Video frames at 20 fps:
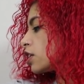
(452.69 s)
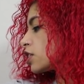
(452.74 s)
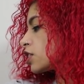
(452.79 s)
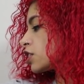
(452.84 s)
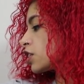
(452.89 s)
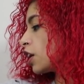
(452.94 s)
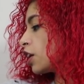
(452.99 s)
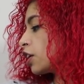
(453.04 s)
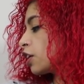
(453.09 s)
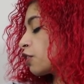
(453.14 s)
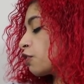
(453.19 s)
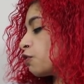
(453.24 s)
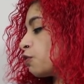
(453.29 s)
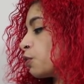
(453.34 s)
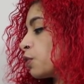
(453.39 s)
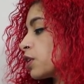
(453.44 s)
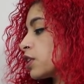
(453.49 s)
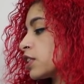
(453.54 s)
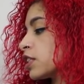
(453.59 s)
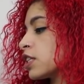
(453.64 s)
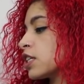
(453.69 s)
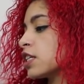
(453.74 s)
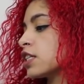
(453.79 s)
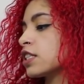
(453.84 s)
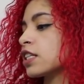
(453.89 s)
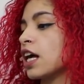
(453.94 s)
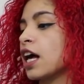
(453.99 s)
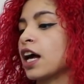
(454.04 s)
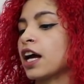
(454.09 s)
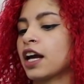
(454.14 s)
Sonic
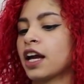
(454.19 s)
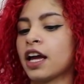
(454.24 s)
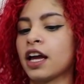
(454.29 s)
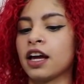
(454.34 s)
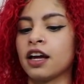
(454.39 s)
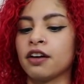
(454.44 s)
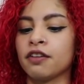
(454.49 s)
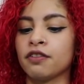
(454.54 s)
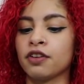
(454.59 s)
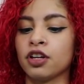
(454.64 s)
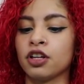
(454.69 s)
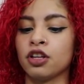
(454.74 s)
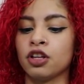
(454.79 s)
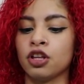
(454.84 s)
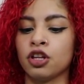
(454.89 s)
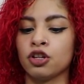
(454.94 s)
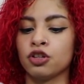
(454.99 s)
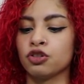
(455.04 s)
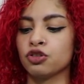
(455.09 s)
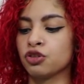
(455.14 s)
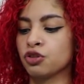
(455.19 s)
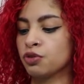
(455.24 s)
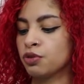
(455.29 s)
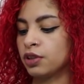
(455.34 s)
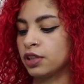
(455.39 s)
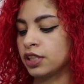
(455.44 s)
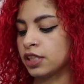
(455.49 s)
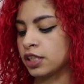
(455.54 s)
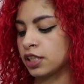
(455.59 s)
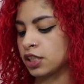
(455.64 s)
Forces, I have 2
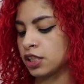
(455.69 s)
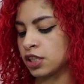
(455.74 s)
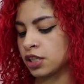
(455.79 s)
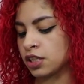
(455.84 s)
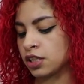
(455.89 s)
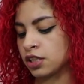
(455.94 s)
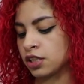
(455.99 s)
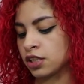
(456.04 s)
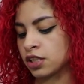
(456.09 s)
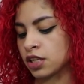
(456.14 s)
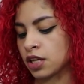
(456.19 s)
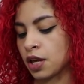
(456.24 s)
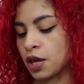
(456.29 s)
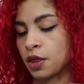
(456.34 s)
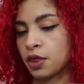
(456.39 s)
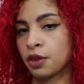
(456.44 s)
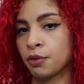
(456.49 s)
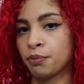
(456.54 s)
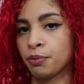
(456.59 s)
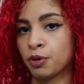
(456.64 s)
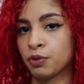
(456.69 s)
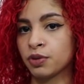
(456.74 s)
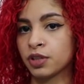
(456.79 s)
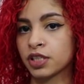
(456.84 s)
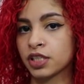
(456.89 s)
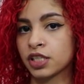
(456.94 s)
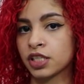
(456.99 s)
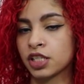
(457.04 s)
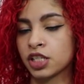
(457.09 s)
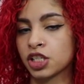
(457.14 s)
editions, the
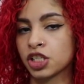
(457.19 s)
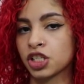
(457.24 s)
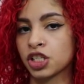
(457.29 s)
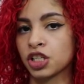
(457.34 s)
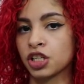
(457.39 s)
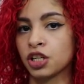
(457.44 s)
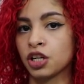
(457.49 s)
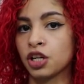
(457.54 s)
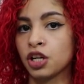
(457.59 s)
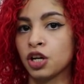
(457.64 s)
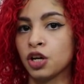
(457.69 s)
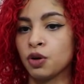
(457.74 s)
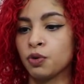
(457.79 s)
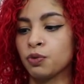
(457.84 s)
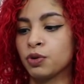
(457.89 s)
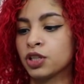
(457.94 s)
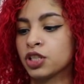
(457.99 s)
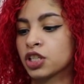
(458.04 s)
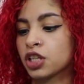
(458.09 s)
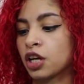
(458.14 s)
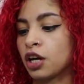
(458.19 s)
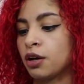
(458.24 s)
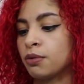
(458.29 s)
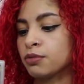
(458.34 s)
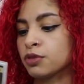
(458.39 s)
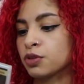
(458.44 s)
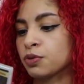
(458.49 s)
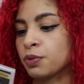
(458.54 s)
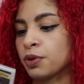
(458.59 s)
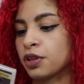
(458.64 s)
bonus edition, which
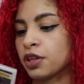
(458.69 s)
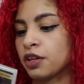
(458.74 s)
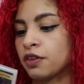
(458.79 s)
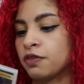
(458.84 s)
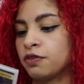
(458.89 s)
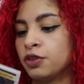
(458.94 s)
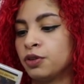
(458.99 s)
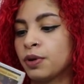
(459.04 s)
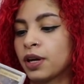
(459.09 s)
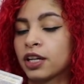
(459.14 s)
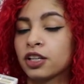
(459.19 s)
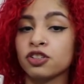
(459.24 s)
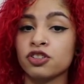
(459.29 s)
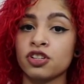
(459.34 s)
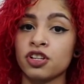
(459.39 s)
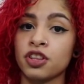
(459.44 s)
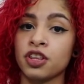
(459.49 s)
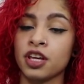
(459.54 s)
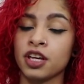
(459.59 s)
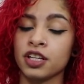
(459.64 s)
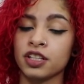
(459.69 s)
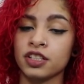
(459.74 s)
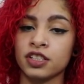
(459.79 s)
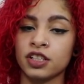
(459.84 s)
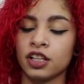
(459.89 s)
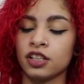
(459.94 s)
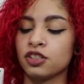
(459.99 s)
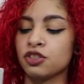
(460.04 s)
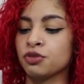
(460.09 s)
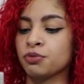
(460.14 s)
comes with a few extra things,
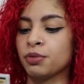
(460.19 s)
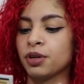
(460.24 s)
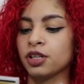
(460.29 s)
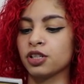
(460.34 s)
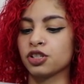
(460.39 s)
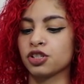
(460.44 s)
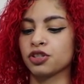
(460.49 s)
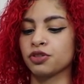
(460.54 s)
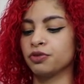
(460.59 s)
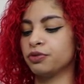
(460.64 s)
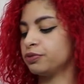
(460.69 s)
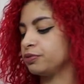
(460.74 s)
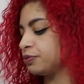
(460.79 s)
not too much.